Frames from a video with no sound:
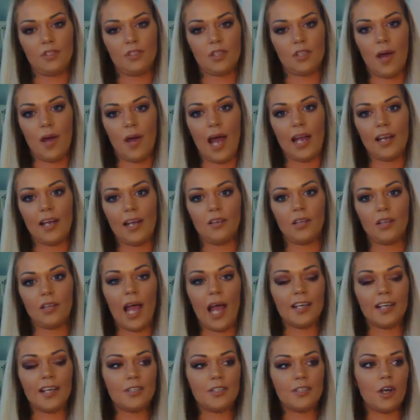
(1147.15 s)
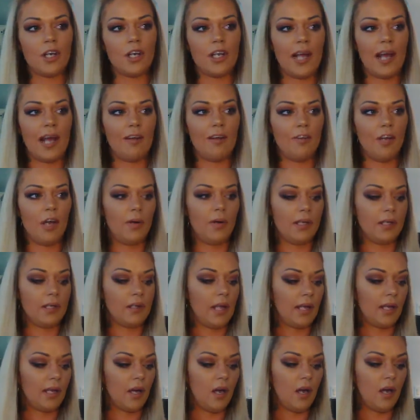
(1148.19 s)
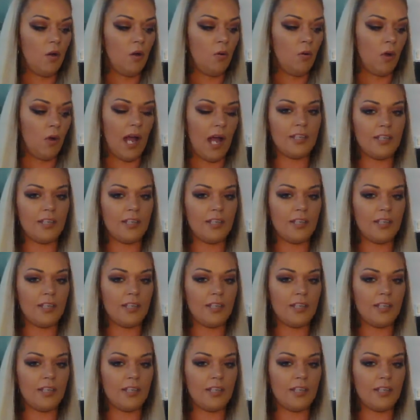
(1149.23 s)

So I I started out knowing like, oh, well,